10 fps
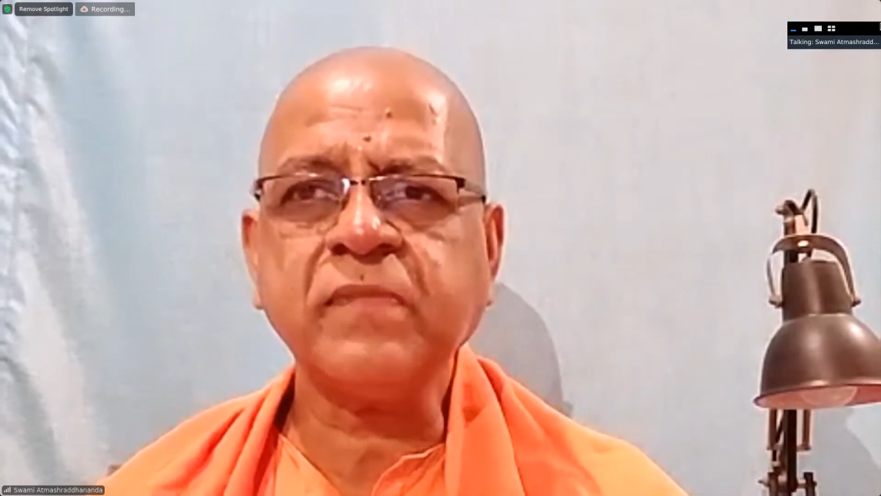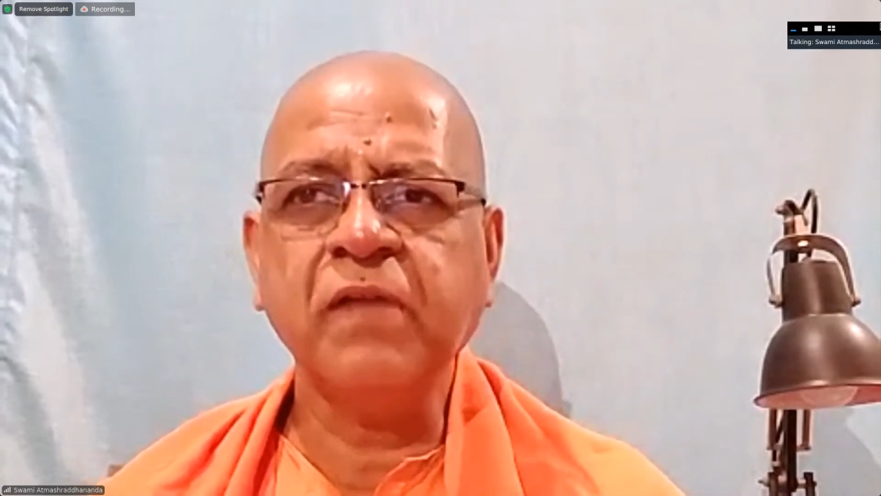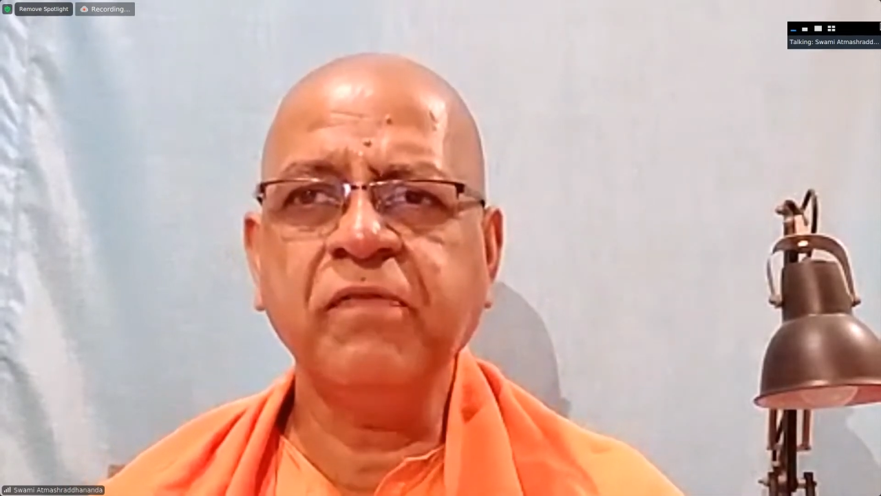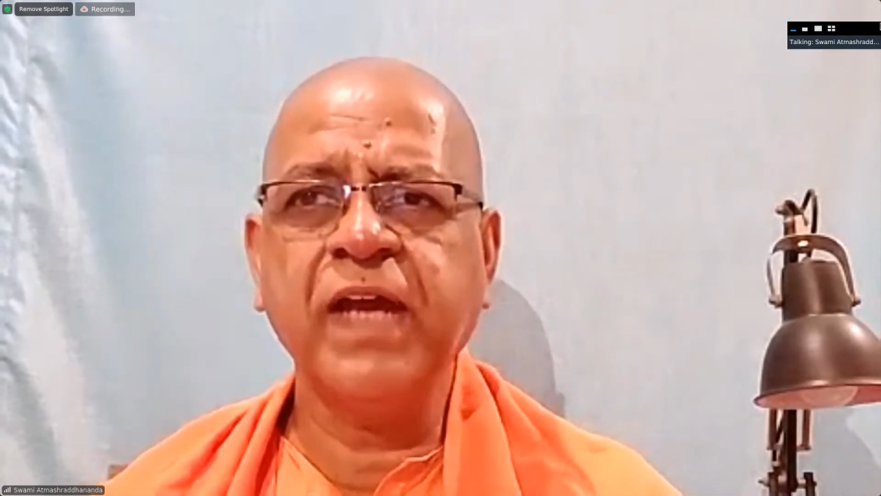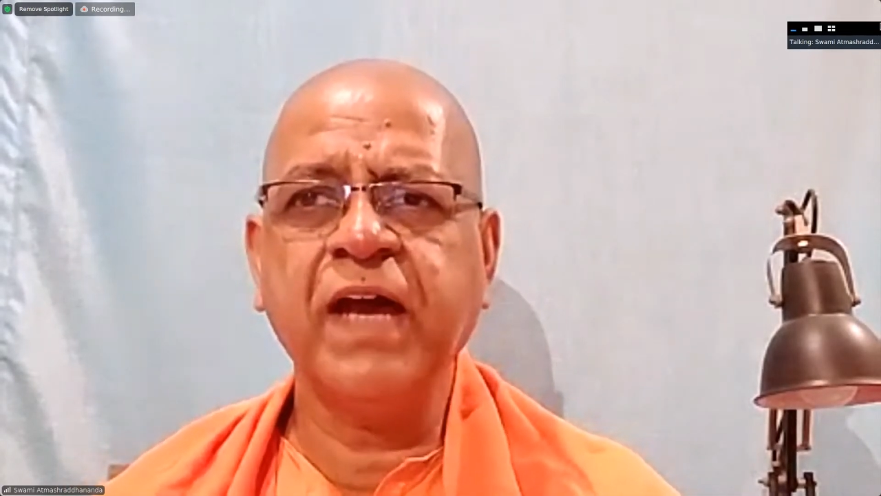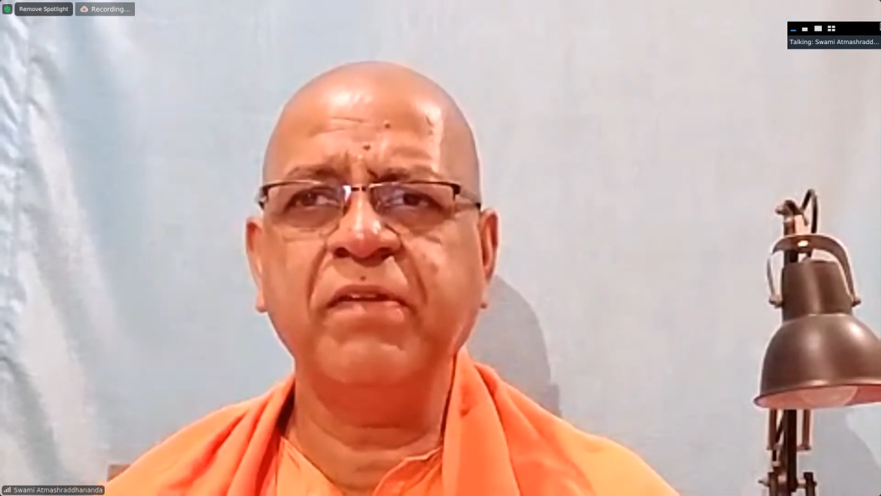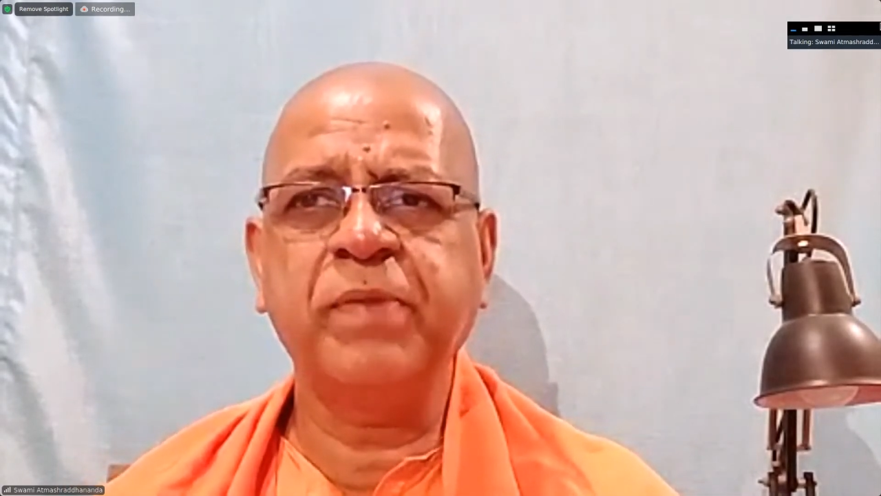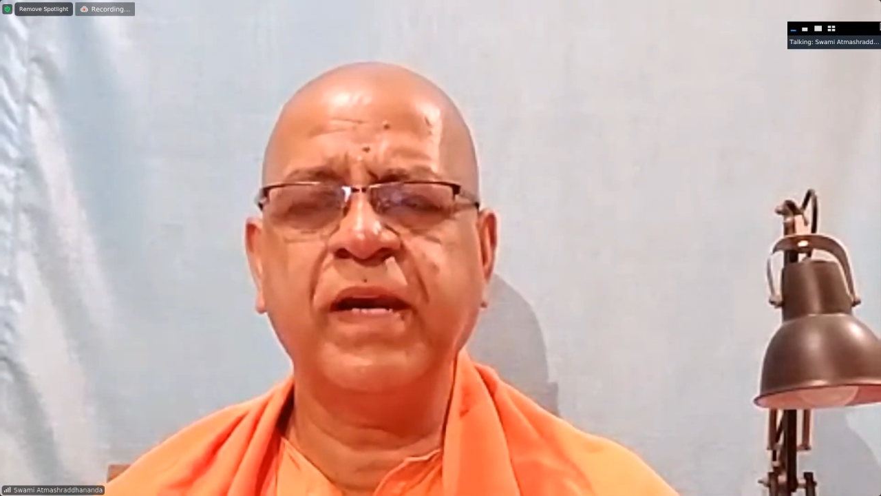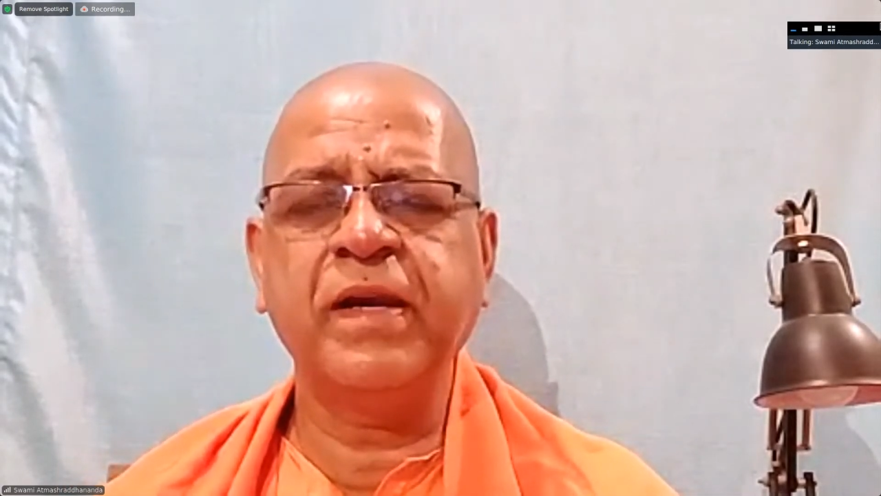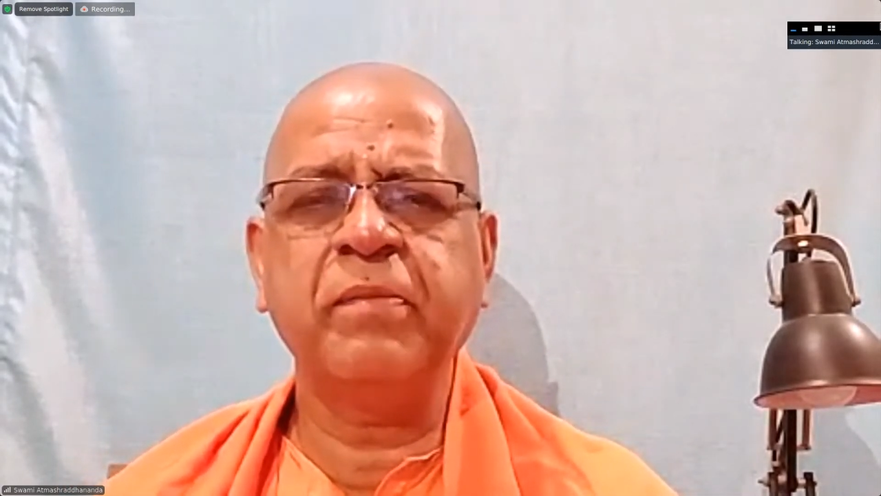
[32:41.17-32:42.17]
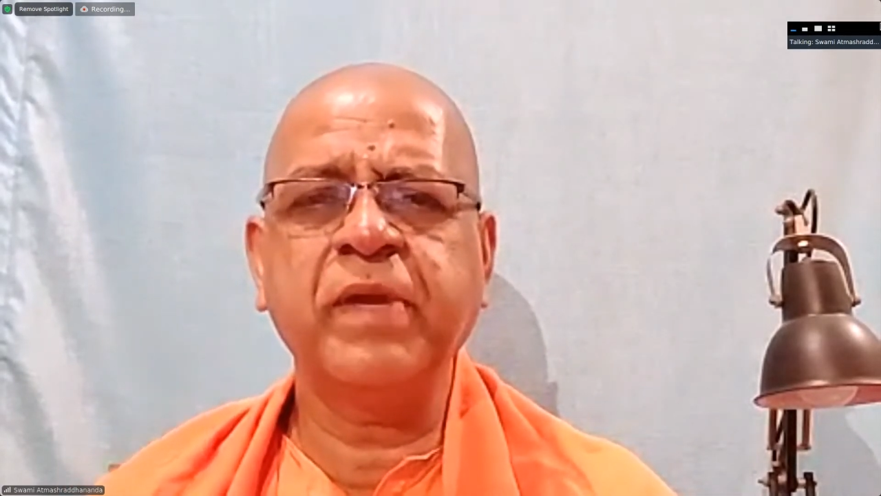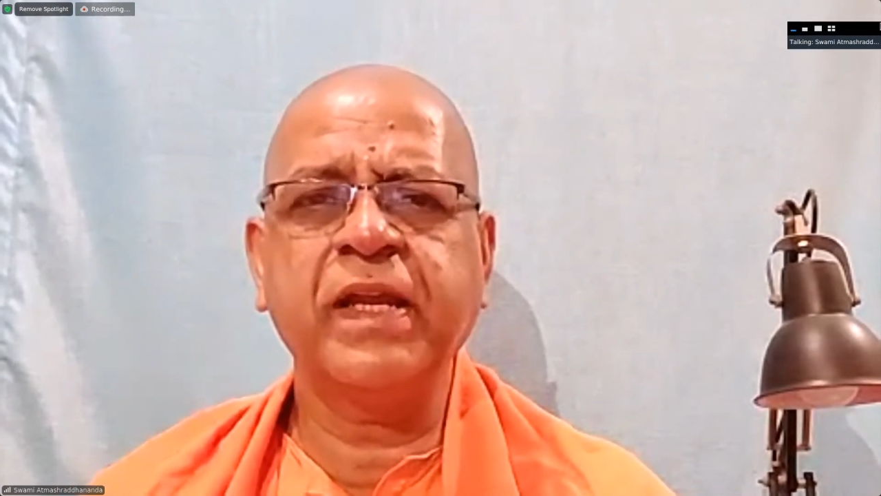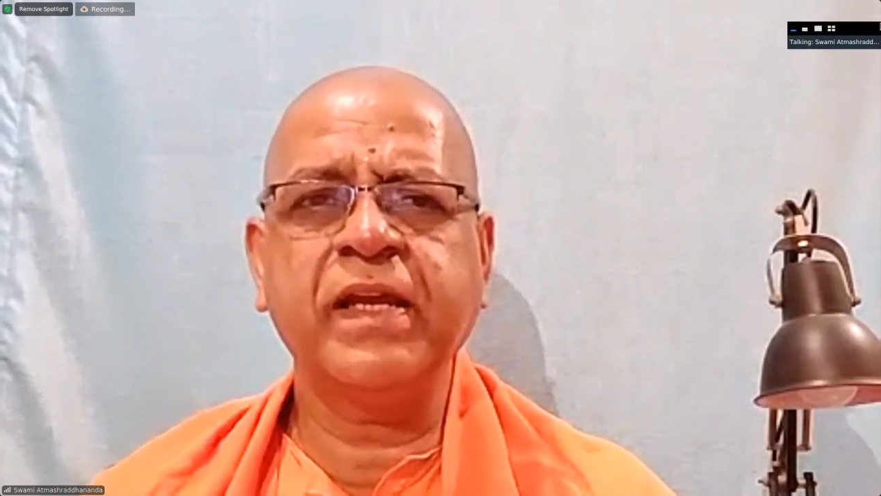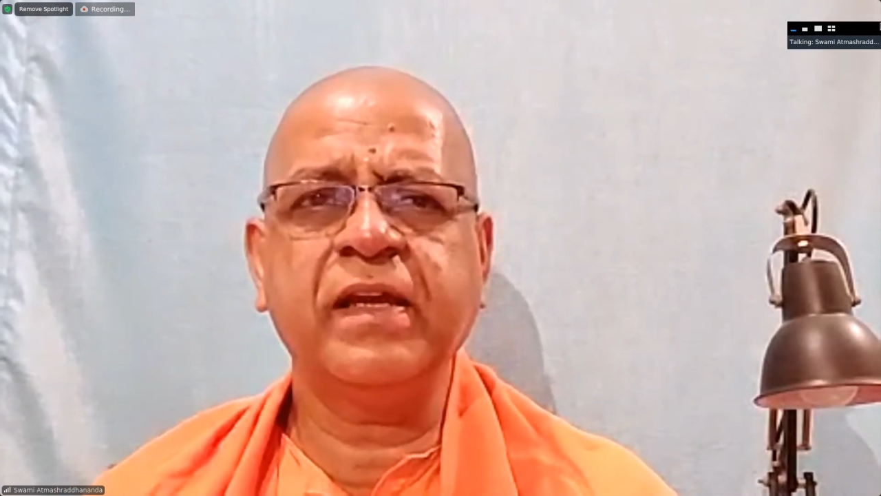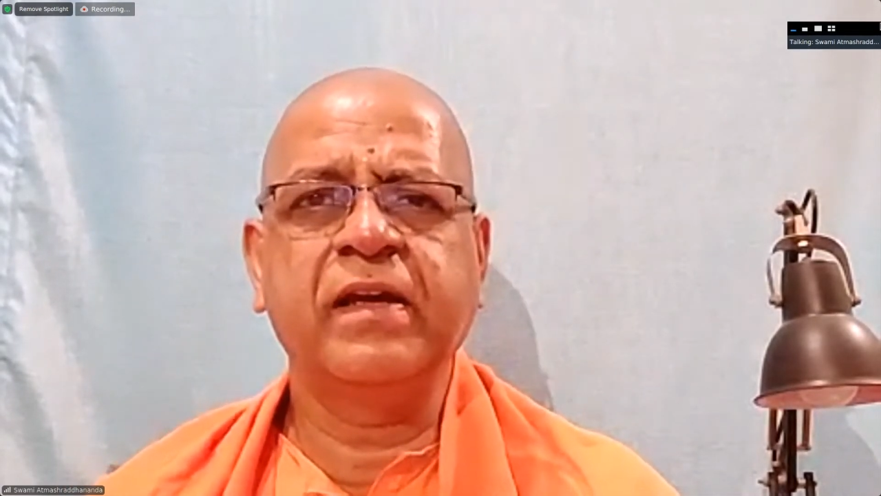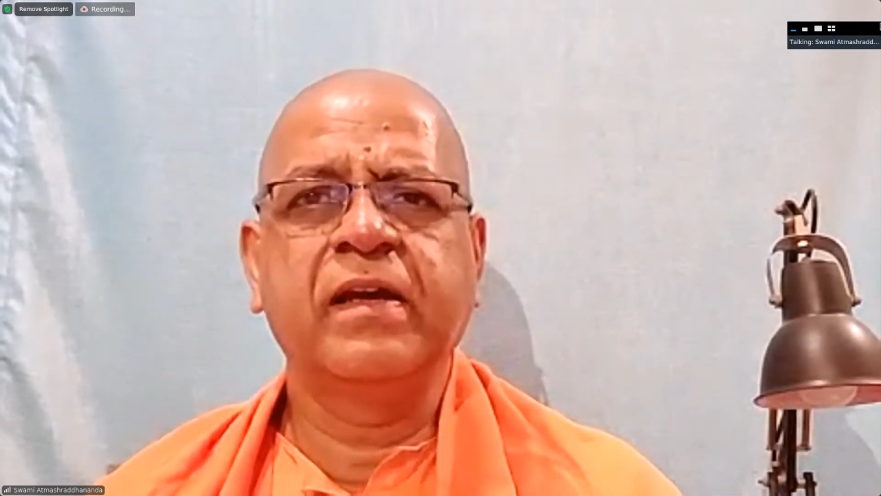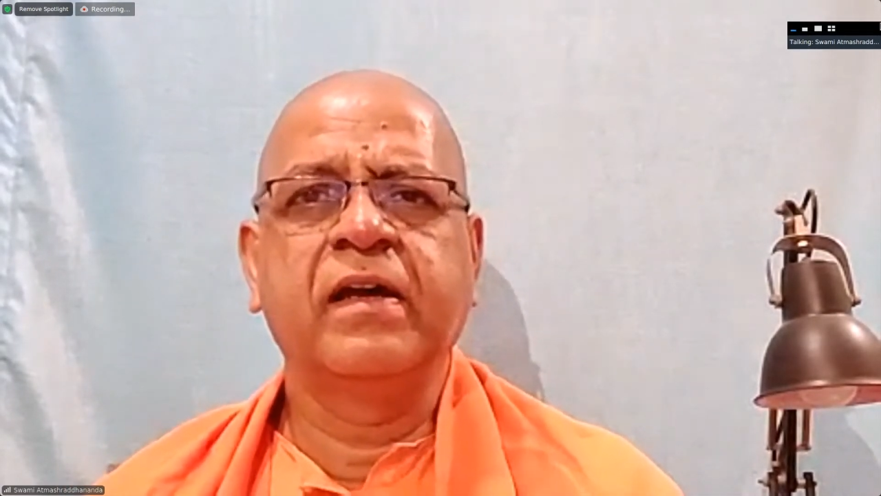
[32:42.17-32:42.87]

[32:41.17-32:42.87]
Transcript: we have a preliminary